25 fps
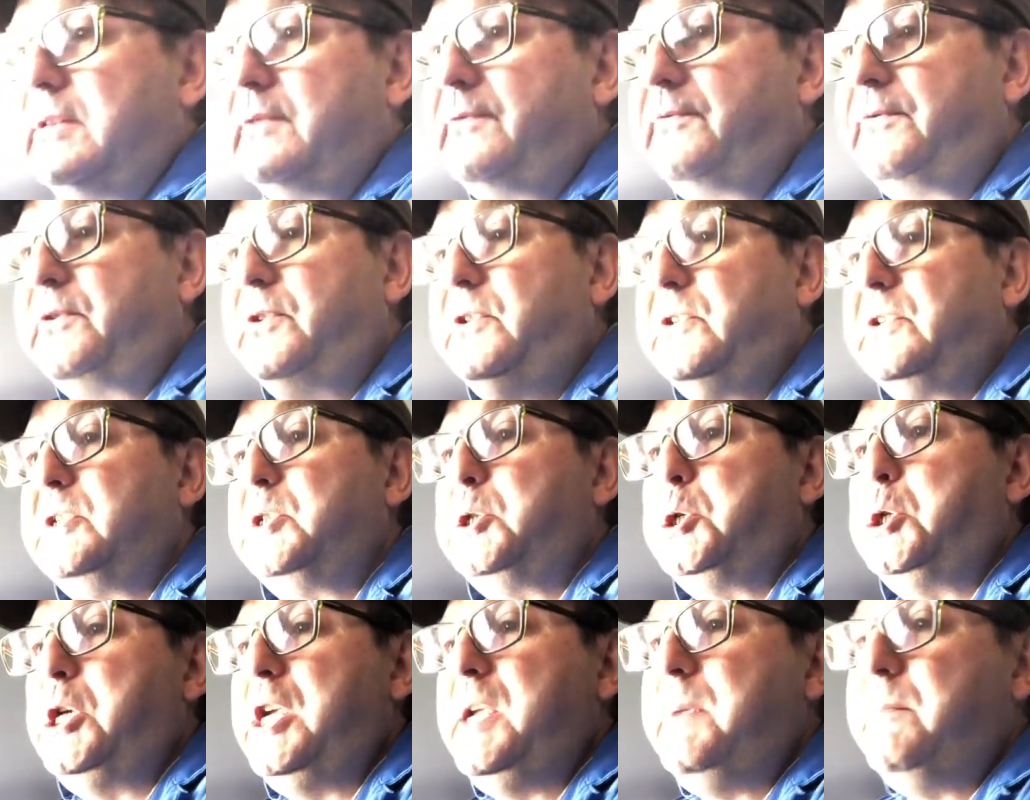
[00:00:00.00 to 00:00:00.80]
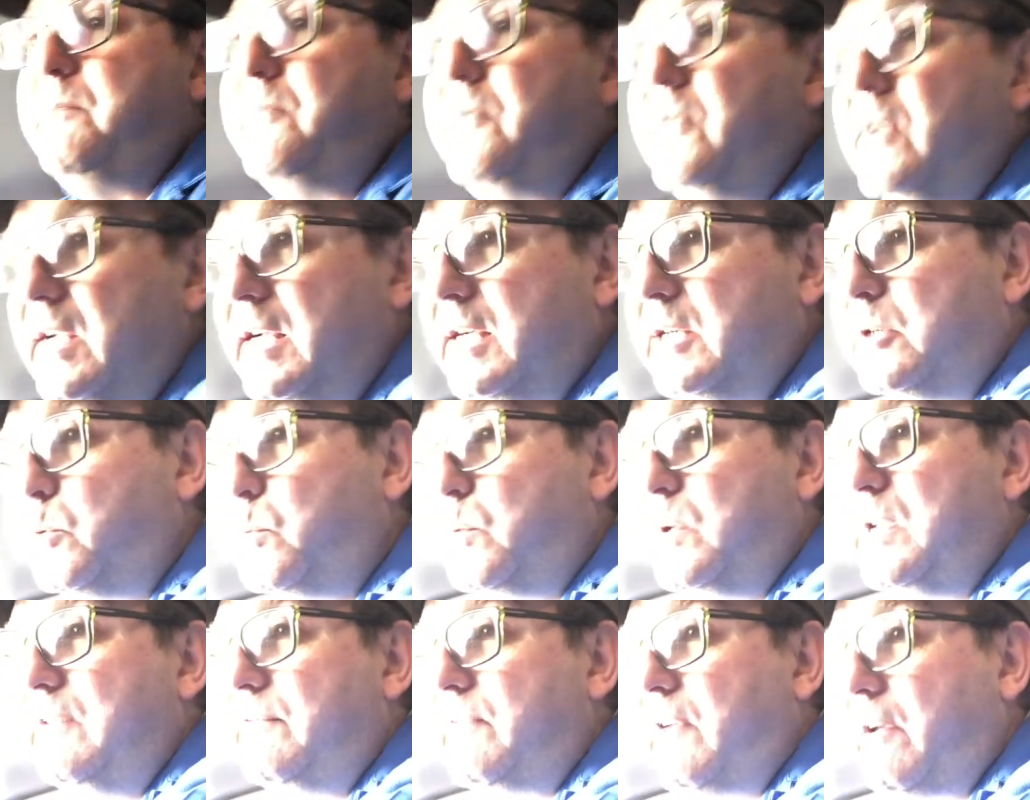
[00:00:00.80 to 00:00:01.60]
the first Jeep vehicle
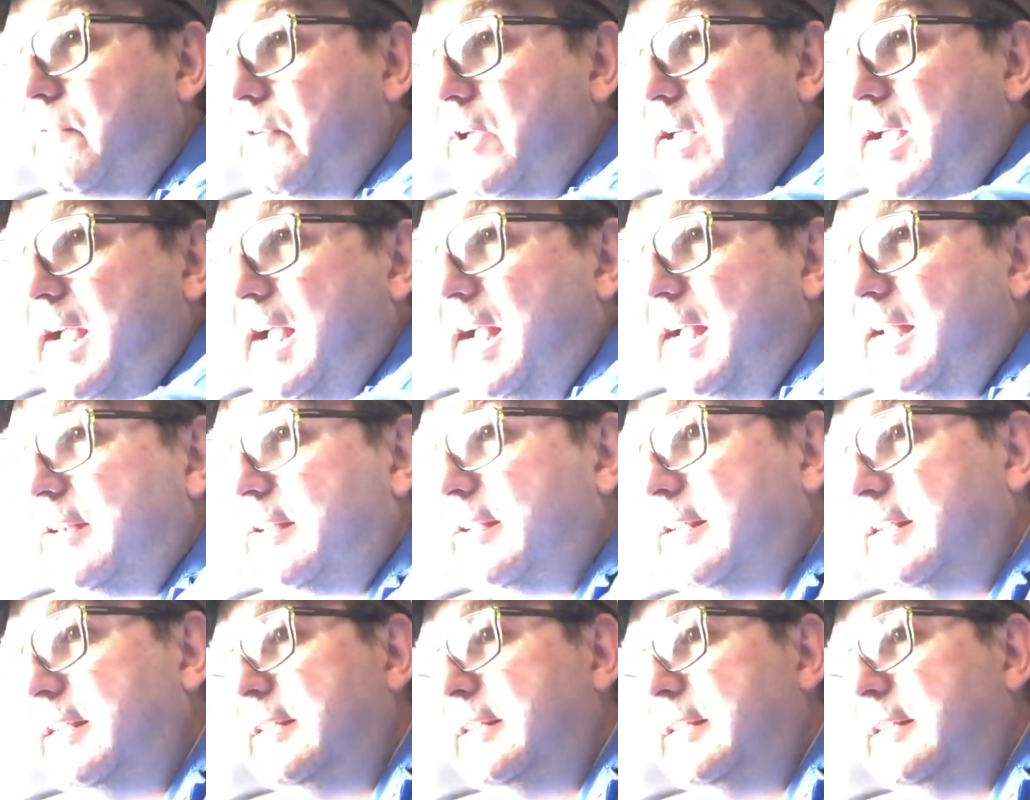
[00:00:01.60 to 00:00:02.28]
we've ever had.